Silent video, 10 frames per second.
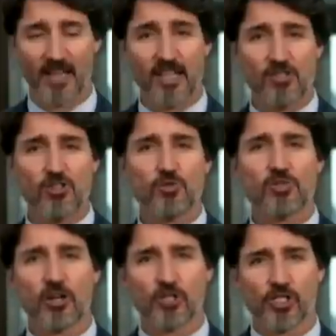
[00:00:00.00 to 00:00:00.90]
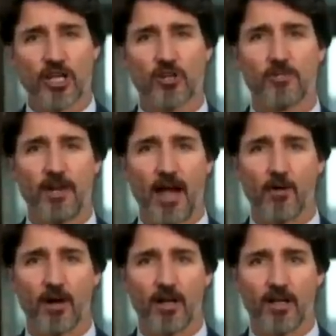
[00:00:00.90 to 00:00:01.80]
Let's use our shared
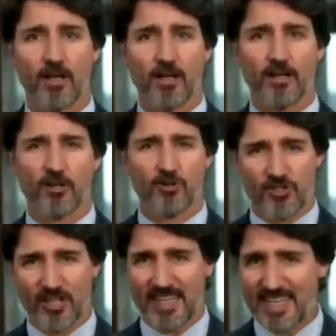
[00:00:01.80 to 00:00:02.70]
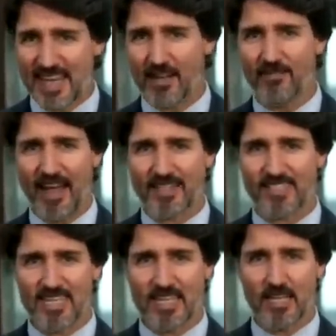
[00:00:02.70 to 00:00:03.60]
power, not just to get a
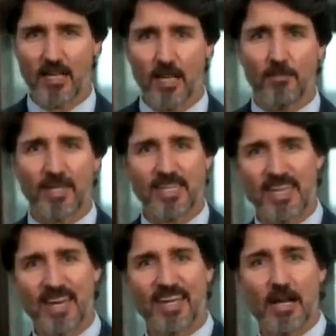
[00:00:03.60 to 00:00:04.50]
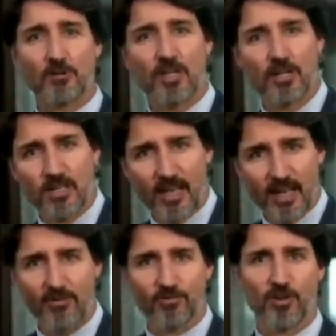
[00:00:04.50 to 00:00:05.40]
vaccine, but to get it out
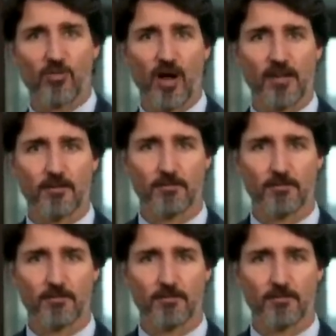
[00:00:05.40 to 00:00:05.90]
to everyone.